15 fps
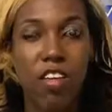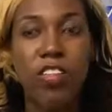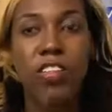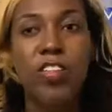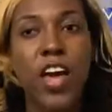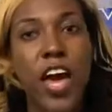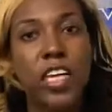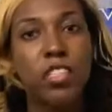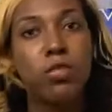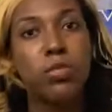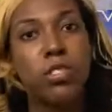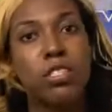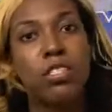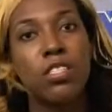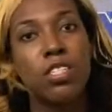That's
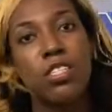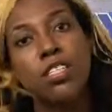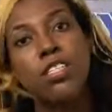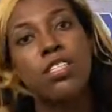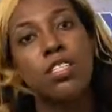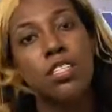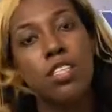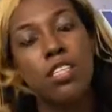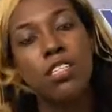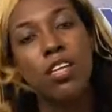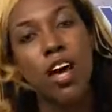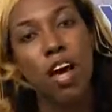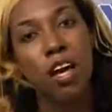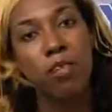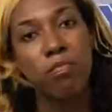what's needed in this time.
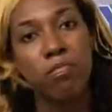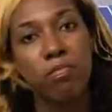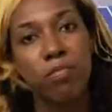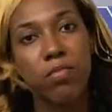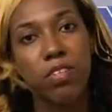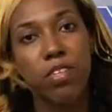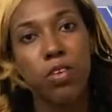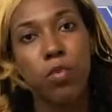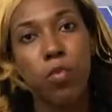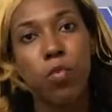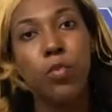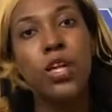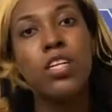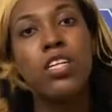We